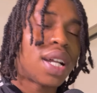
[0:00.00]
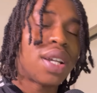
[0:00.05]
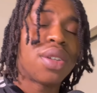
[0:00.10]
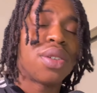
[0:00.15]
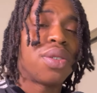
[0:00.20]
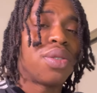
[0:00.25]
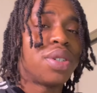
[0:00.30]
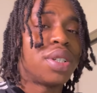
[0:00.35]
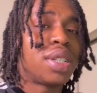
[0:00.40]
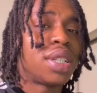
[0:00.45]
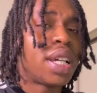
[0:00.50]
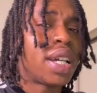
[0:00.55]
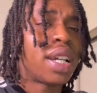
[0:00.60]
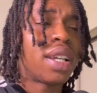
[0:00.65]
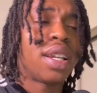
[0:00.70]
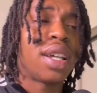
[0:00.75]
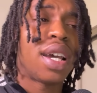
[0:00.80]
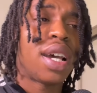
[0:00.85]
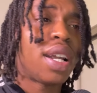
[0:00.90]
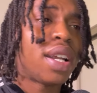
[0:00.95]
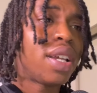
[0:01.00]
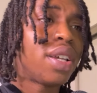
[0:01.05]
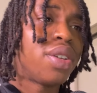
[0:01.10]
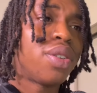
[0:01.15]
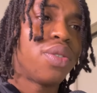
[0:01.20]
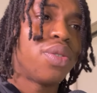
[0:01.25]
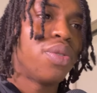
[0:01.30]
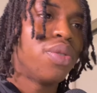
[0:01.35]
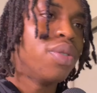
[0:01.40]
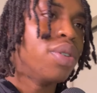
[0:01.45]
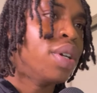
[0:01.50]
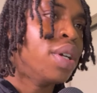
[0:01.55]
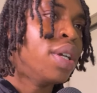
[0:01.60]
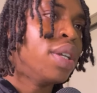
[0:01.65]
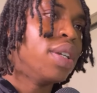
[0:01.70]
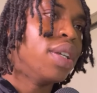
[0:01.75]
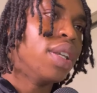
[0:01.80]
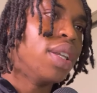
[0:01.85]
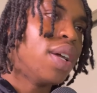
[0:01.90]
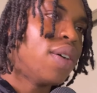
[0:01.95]
I don't know exactly how they do
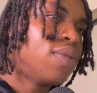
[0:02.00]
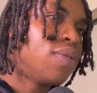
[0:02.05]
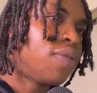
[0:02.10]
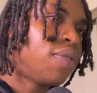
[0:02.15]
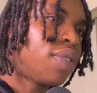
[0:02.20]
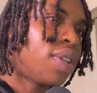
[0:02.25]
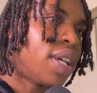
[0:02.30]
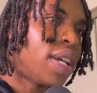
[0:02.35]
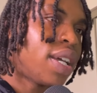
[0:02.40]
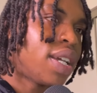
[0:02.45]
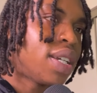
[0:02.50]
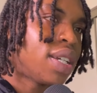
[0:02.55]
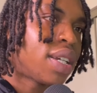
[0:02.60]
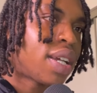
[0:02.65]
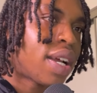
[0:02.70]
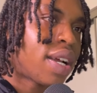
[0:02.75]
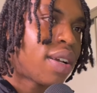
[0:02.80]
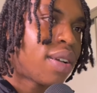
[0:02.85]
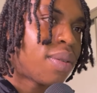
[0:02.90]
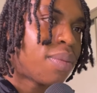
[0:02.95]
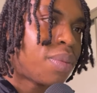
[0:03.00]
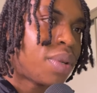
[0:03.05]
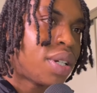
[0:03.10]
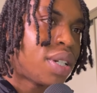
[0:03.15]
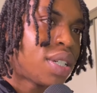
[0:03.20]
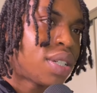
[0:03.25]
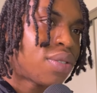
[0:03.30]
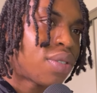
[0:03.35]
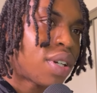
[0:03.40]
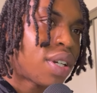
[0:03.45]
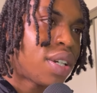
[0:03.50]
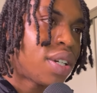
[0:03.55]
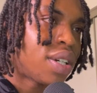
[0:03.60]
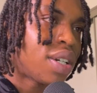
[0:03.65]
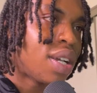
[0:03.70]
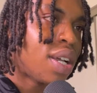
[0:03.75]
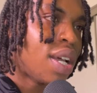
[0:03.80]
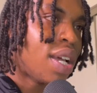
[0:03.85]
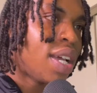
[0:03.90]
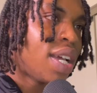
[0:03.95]
the levels for that indicator, but this right
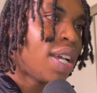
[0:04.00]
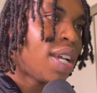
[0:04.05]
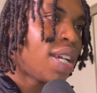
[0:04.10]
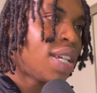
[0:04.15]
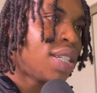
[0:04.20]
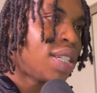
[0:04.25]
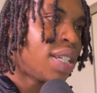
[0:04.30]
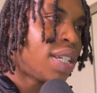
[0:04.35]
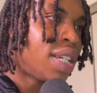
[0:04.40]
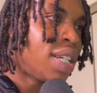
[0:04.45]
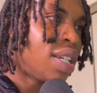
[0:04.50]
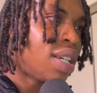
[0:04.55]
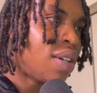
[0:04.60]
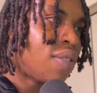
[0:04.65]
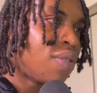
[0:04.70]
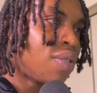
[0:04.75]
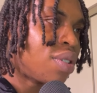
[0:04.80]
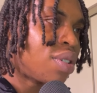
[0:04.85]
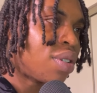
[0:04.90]
here, it is a key level.